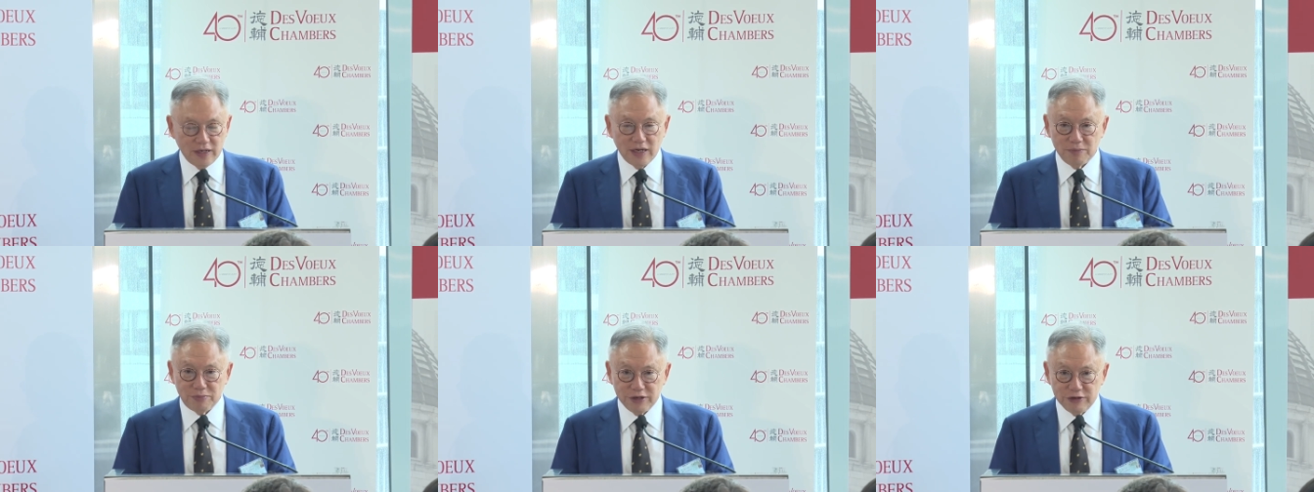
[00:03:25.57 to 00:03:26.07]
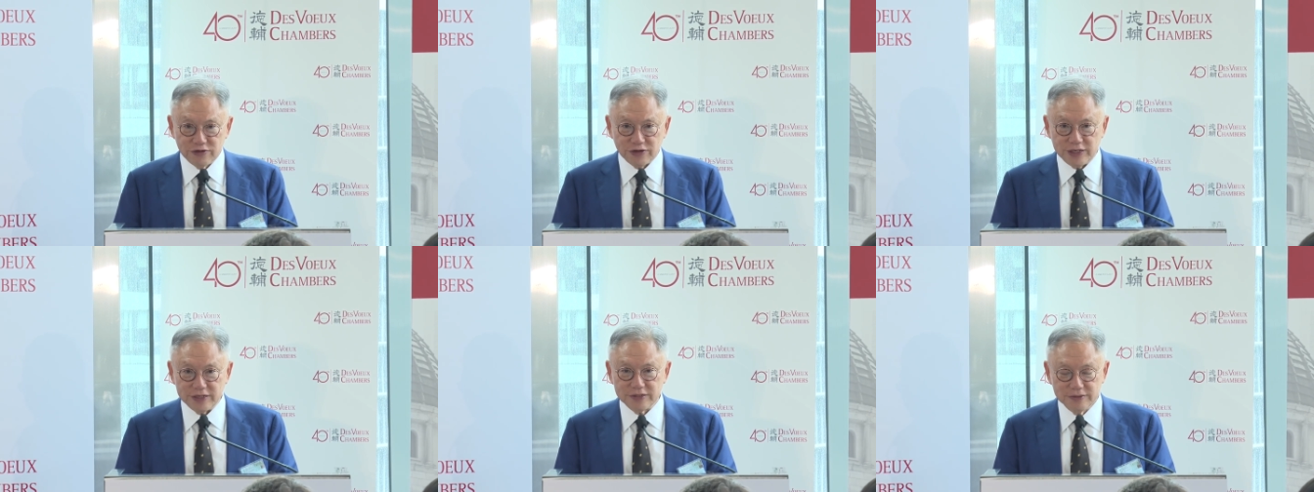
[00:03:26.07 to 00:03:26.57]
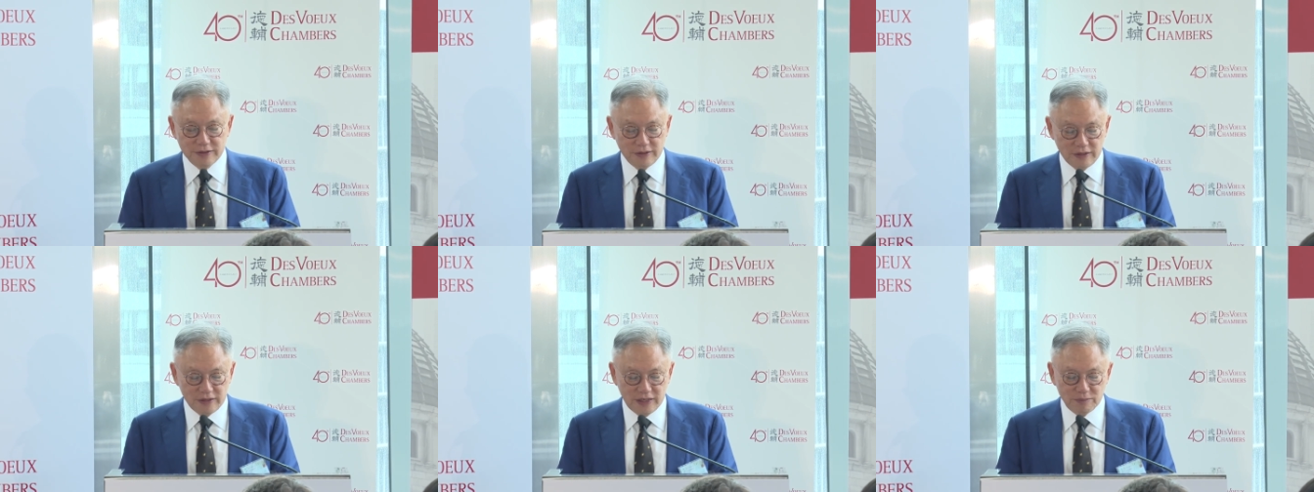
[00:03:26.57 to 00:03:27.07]
appreciate
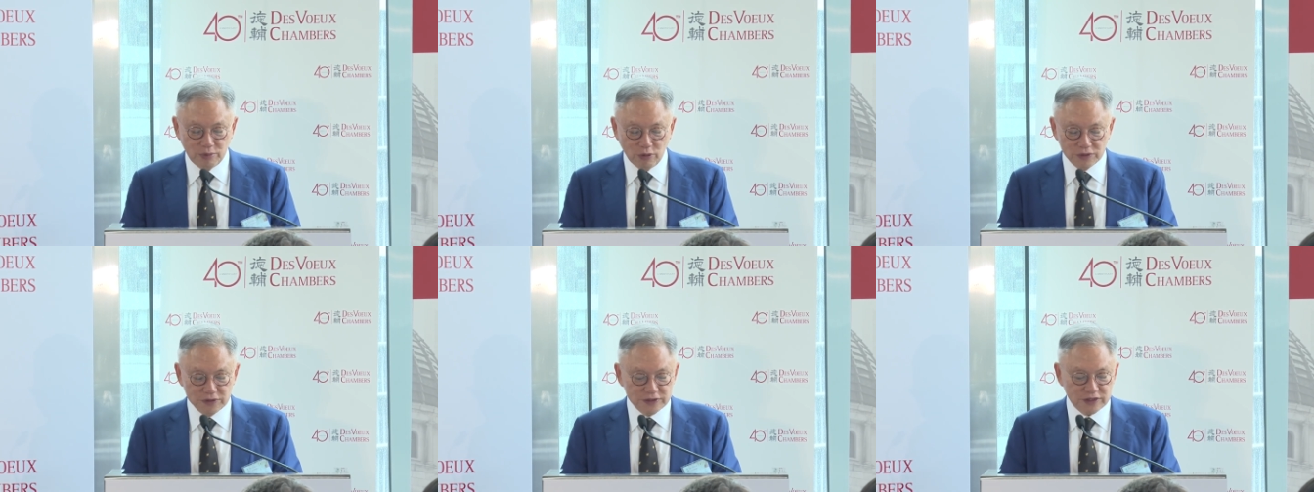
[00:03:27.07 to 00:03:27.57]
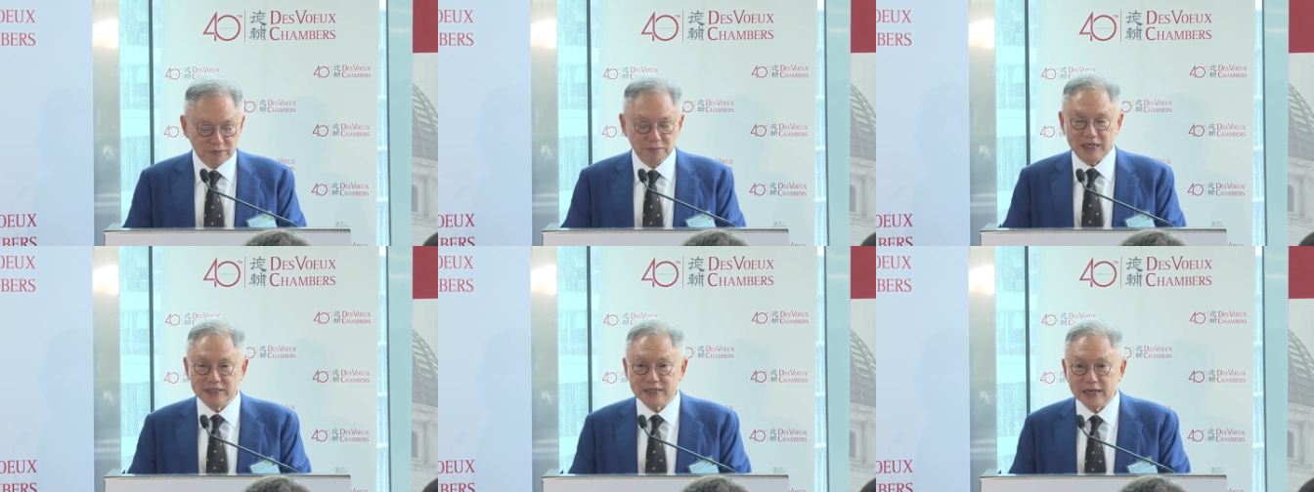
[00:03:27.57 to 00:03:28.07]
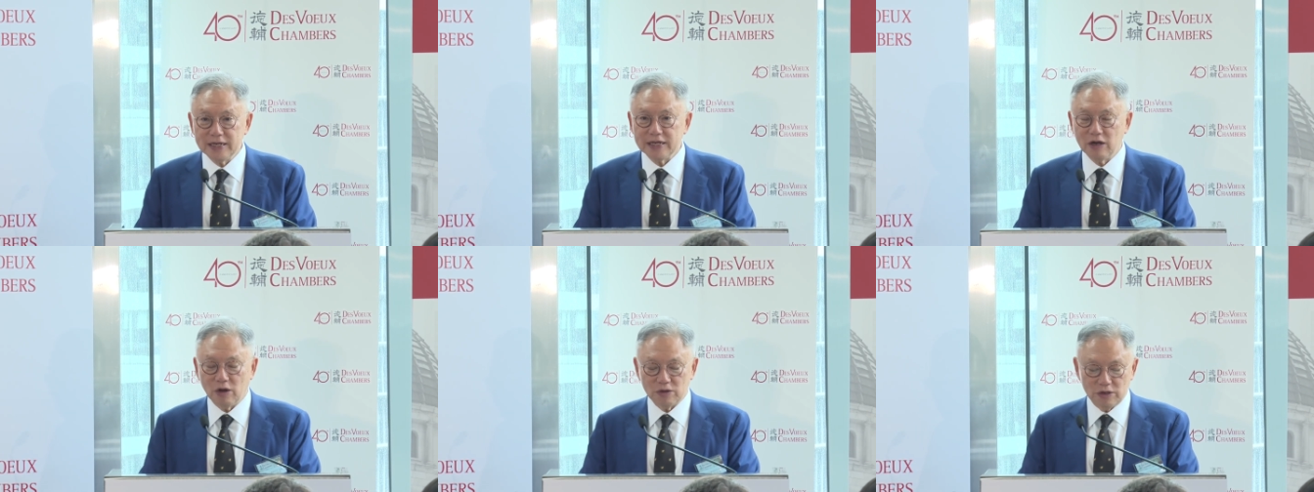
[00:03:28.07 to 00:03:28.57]
the importance of
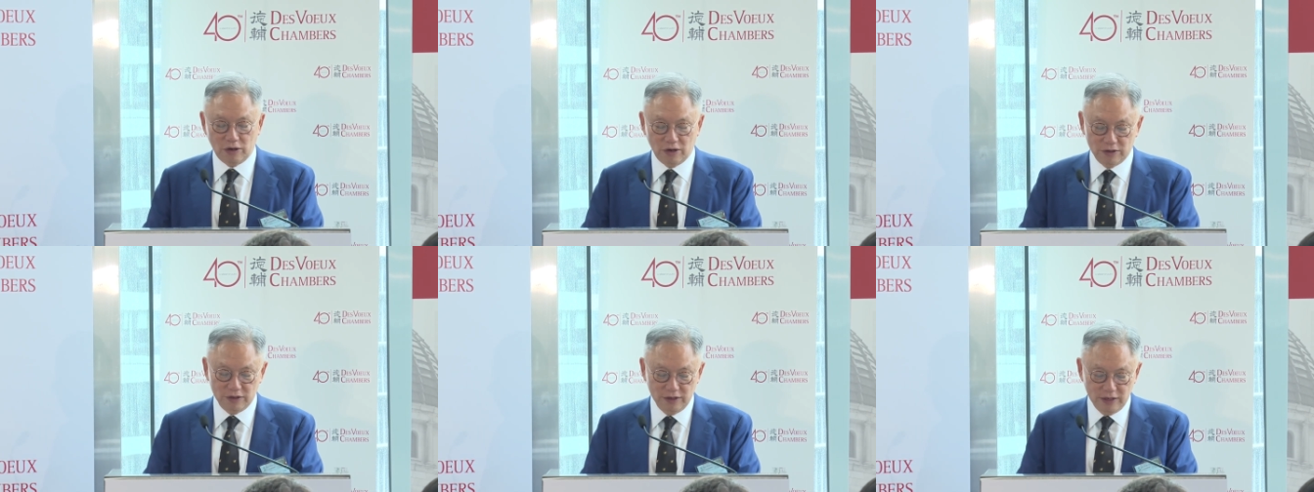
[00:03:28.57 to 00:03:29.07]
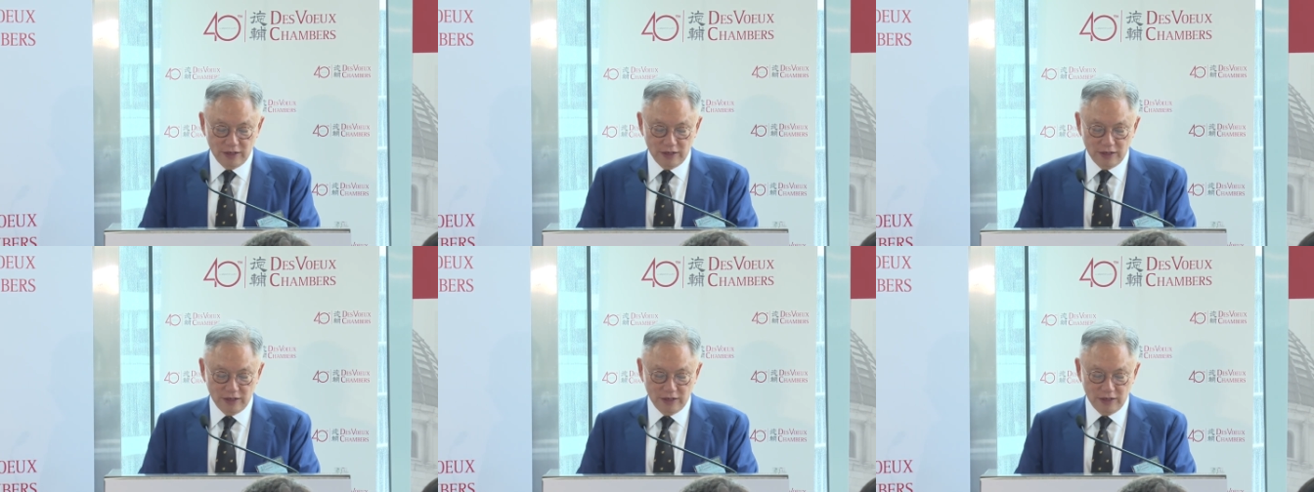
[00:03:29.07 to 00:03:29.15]
maintaining Hong Kong